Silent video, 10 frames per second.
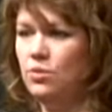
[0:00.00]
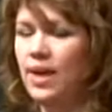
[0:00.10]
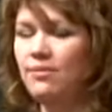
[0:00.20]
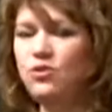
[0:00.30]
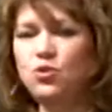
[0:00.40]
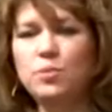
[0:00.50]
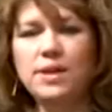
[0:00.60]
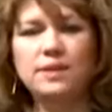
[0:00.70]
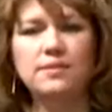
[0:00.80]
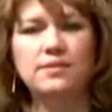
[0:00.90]
Do we have 2
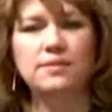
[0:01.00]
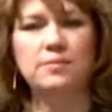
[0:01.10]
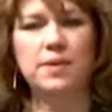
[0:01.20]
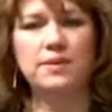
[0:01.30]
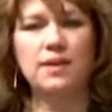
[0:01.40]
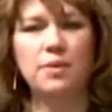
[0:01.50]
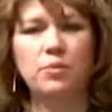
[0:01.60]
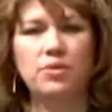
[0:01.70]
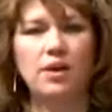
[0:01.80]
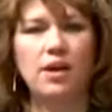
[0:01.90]
minutes to spend
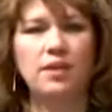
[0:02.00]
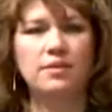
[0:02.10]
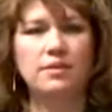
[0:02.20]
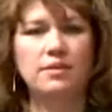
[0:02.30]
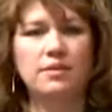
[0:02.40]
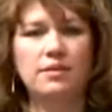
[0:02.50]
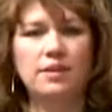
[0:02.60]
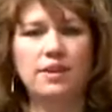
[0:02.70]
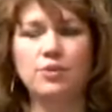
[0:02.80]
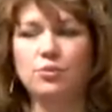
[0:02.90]
time with God,
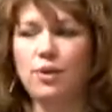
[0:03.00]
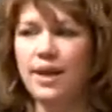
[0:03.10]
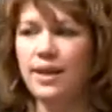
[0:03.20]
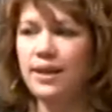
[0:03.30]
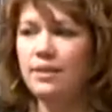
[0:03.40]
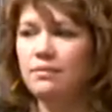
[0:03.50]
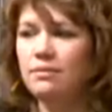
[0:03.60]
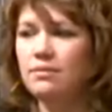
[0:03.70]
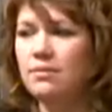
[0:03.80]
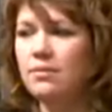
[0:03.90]
either writing
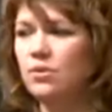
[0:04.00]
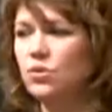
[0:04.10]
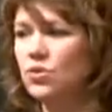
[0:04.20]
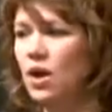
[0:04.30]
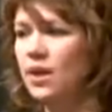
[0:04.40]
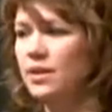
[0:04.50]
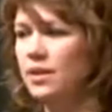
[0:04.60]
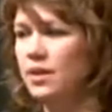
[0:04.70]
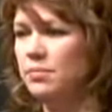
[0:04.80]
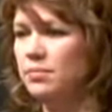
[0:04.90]
or
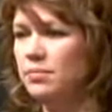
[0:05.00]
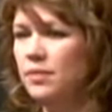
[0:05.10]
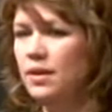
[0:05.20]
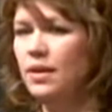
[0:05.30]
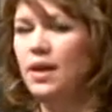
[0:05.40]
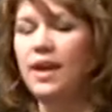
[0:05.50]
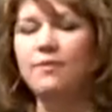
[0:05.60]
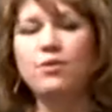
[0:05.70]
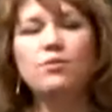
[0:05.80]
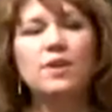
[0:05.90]
talking to Him?
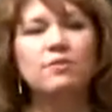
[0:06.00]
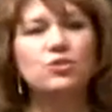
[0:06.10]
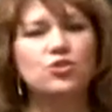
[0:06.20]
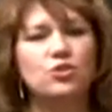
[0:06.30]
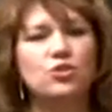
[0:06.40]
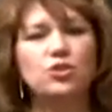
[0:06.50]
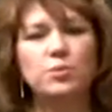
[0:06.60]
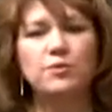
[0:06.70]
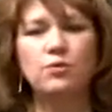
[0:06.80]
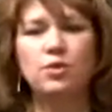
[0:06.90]
If you've never
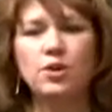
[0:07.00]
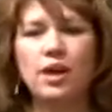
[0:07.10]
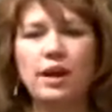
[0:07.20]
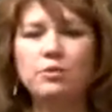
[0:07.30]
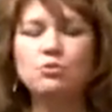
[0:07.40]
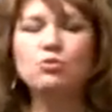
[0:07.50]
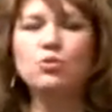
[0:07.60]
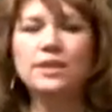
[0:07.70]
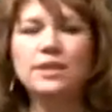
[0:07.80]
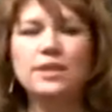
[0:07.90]
journaled before, I would
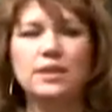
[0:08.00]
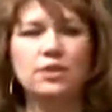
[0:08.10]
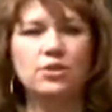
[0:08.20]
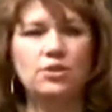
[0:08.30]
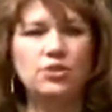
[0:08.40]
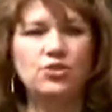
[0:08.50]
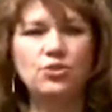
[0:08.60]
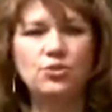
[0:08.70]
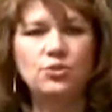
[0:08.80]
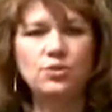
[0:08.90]
really
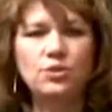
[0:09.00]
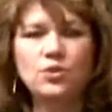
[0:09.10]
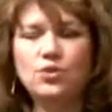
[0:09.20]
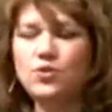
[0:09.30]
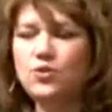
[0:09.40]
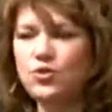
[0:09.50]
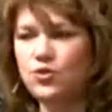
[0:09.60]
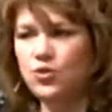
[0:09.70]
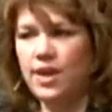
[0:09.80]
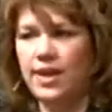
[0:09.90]
encourage you
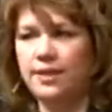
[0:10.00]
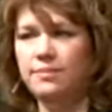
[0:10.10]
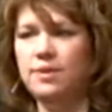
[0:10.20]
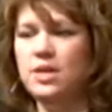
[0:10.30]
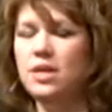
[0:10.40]
to try it.